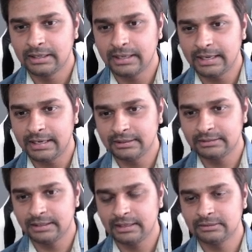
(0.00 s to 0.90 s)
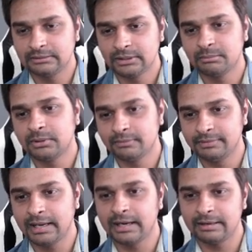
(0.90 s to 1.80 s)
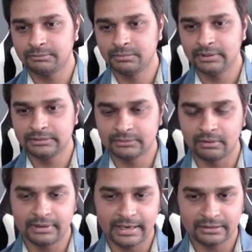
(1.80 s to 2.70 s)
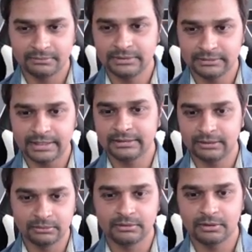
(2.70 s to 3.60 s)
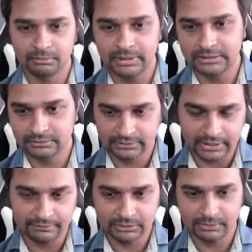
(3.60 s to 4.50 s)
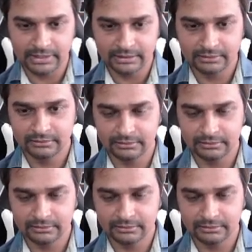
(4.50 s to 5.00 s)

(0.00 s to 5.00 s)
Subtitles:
And then number of negative police contact, which is like they could not meet. So I've explained